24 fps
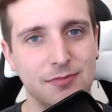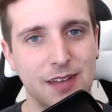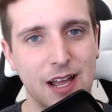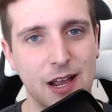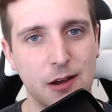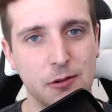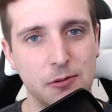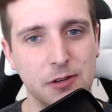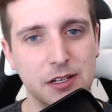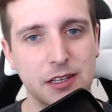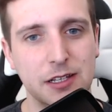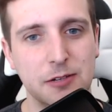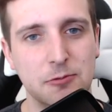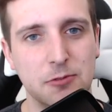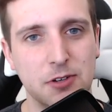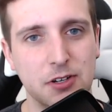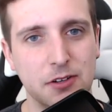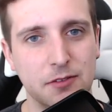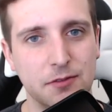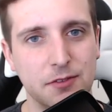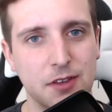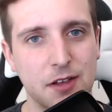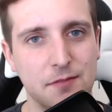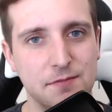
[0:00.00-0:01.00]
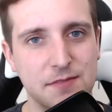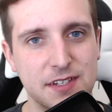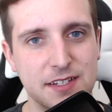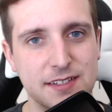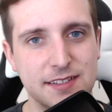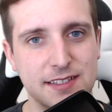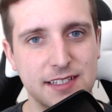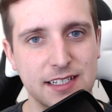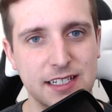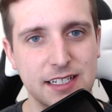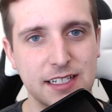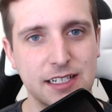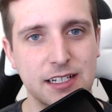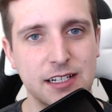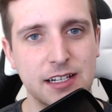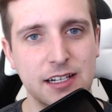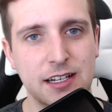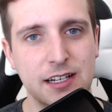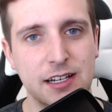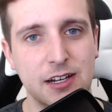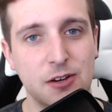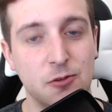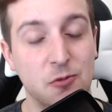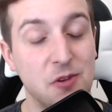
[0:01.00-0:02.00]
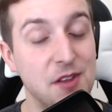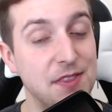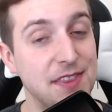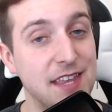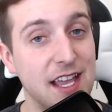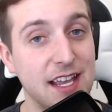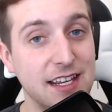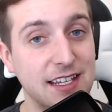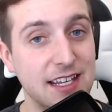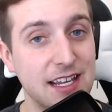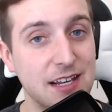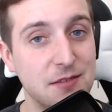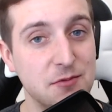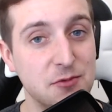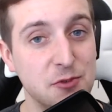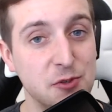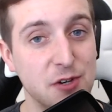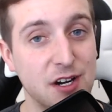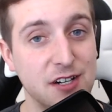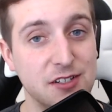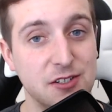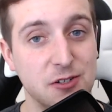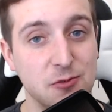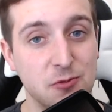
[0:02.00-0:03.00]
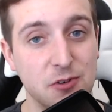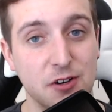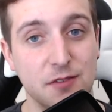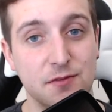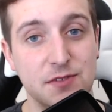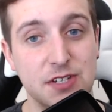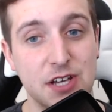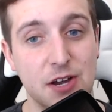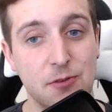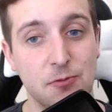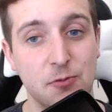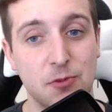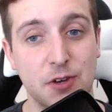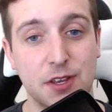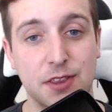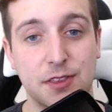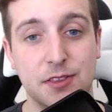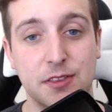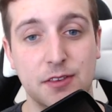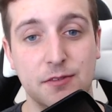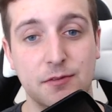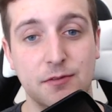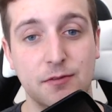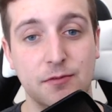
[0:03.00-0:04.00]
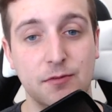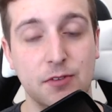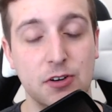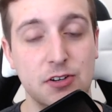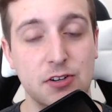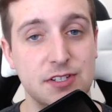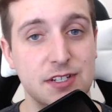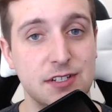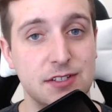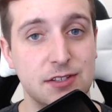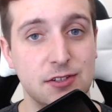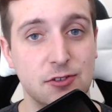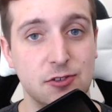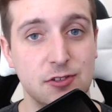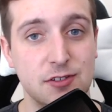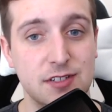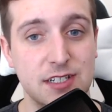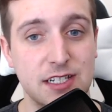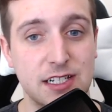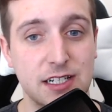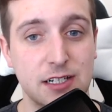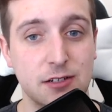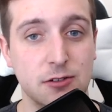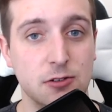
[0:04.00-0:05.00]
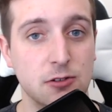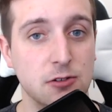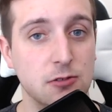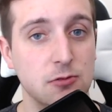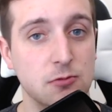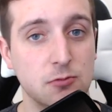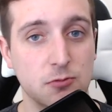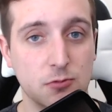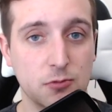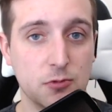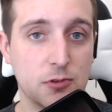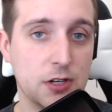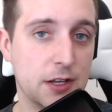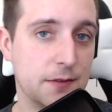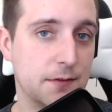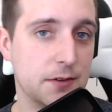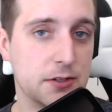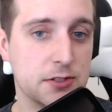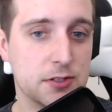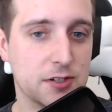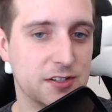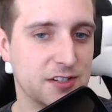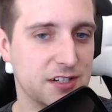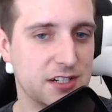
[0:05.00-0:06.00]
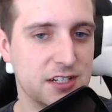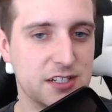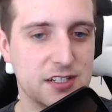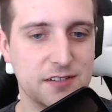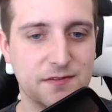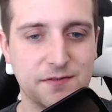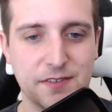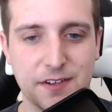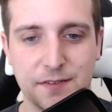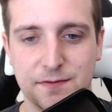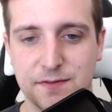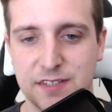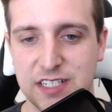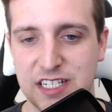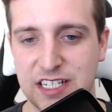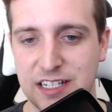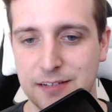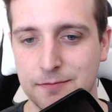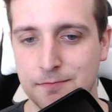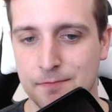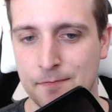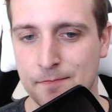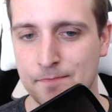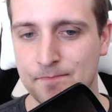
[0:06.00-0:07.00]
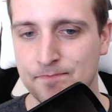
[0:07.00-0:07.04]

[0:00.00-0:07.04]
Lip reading: I really would have loved to see what that game director would have done with Versus 13, or if it turned into 15.